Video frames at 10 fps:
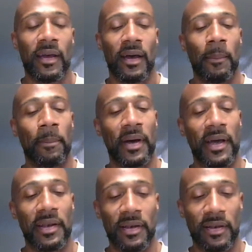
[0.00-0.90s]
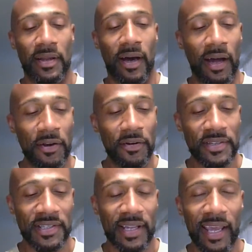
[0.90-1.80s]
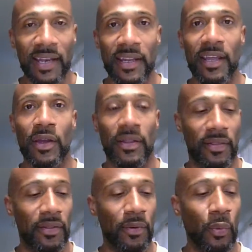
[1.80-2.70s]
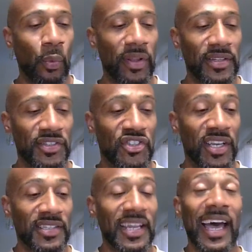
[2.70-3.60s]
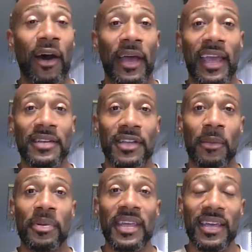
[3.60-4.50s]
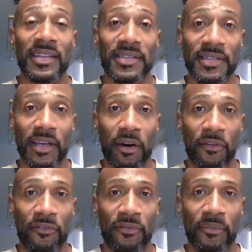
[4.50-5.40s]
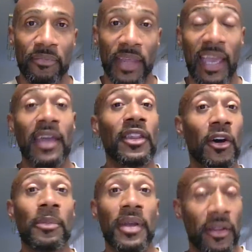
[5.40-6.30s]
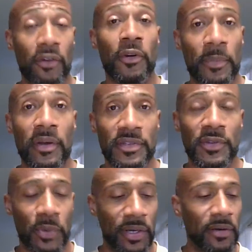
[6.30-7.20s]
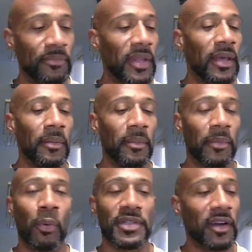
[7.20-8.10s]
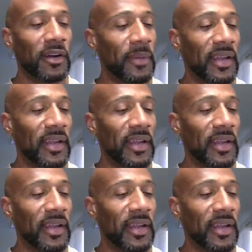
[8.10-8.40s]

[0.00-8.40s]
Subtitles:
But understanding just how XRP itself, and there'll be other cryptos as well, but we're talking about